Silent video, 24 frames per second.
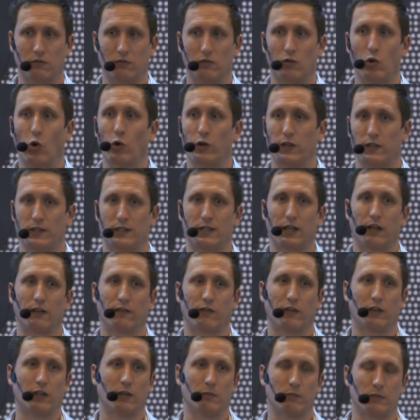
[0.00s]
orders done
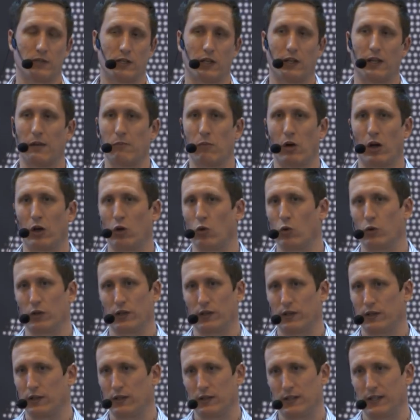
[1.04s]
for them, so they might order
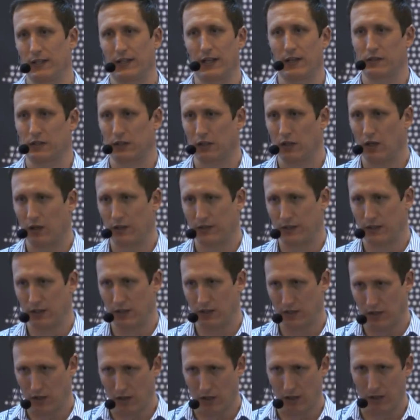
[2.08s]
30,000 cards at a
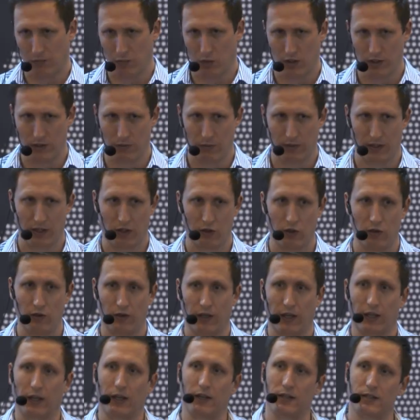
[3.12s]
time, whereas with our
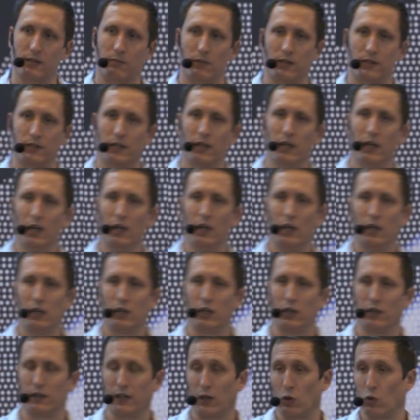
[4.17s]
UK customers,
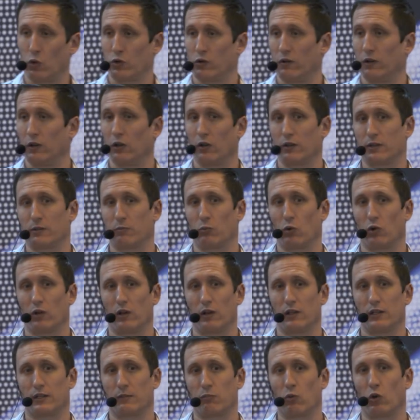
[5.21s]
they order in lots
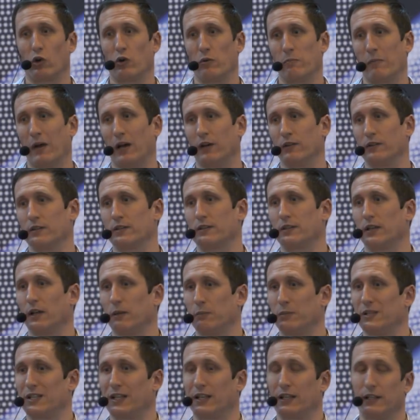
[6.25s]
smaller amounts,
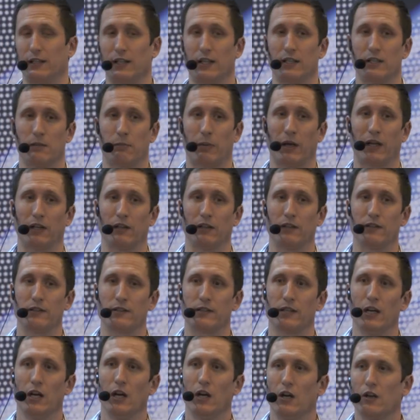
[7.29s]
particularly the
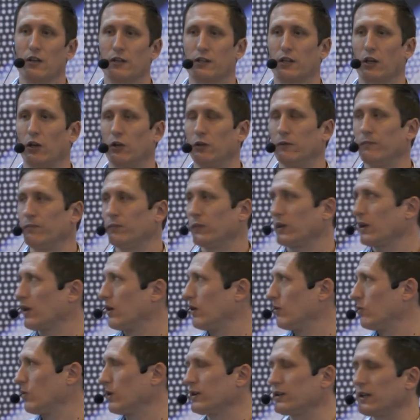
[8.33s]
independents. So
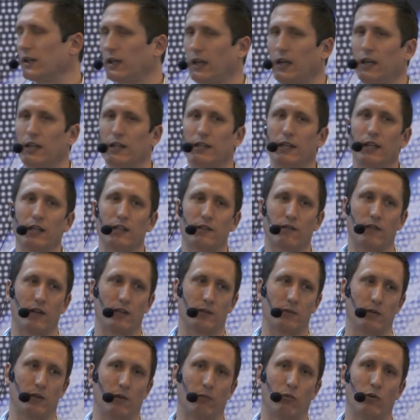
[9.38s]
one of the key things for
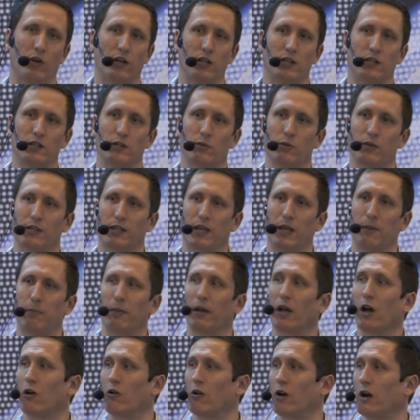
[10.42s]
us with operations was
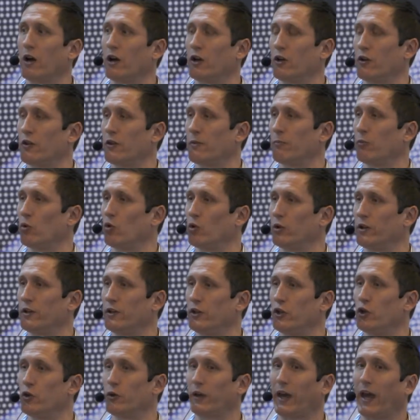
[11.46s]
keeping our eye on the ball in
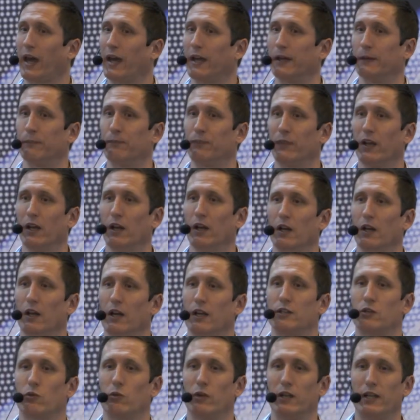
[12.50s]
the UK.
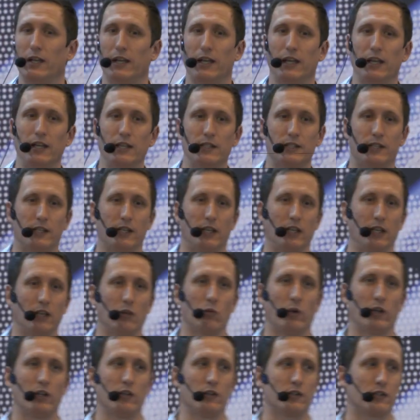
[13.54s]
It's really easy
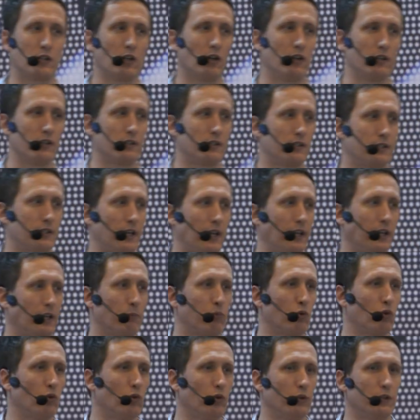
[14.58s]
when you start selling
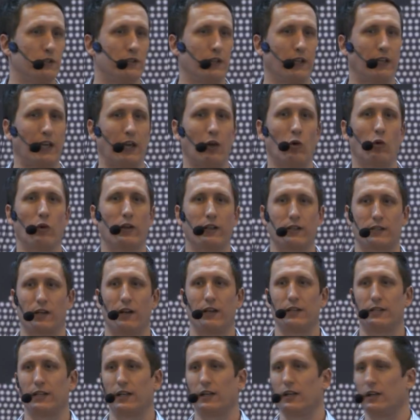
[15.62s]
abroad to get all
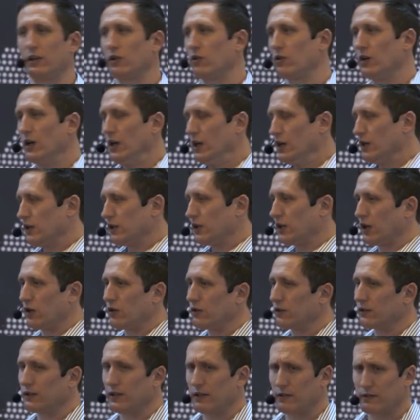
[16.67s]
excited, and
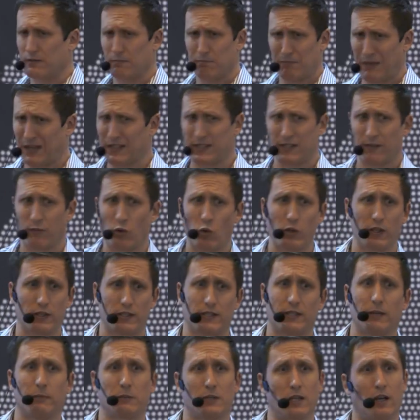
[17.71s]
there's massive
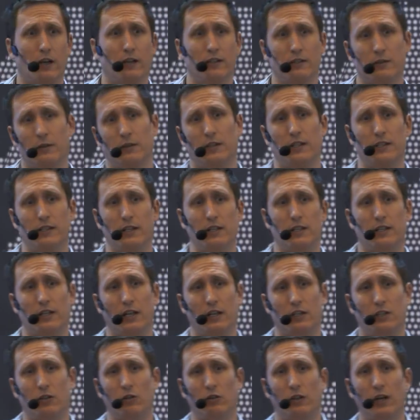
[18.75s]
orders sometimes with these
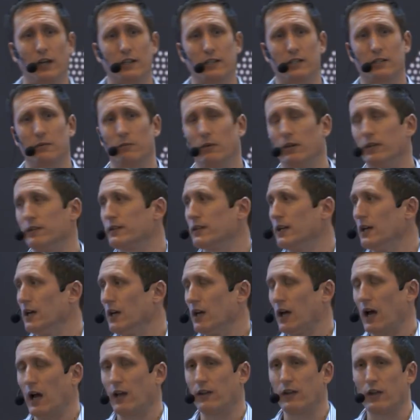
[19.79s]
international customers,
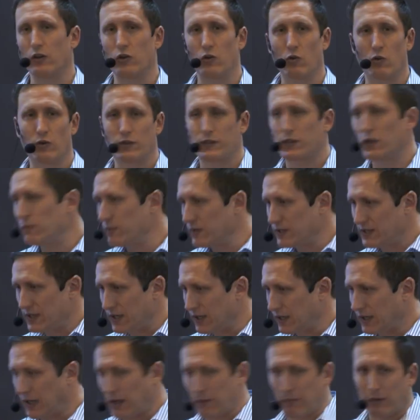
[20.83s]
and then you're so
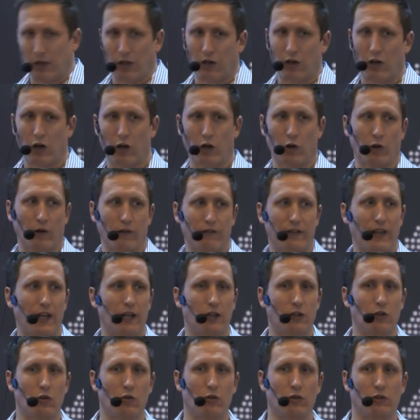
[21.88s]
busy keeping an eye on all of
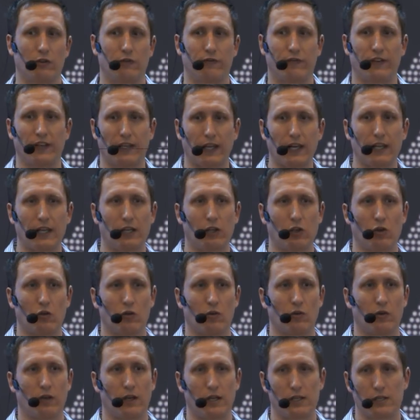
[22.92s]
that, you're forgetting
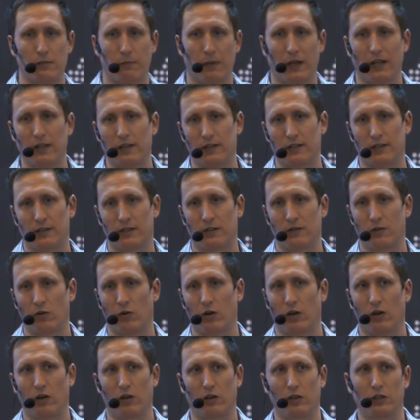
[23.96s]
your independents who
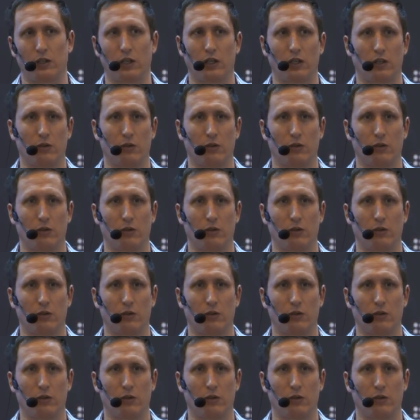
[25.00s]
are